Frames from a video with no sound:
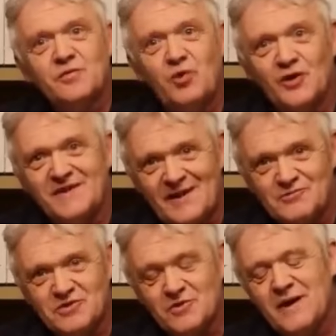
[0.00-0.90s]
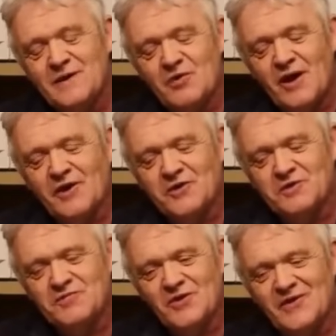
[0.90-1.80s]
to point out to me that I
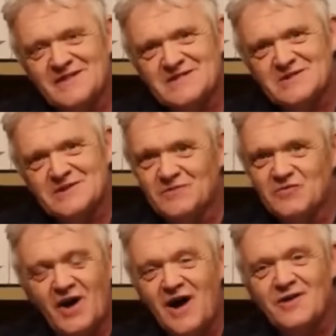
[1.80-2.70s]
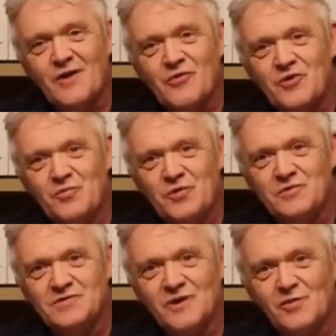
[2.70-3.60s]
could have done this entirely on the
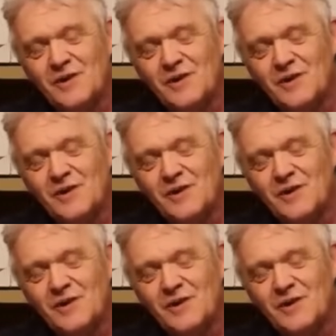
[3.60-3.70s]
computer,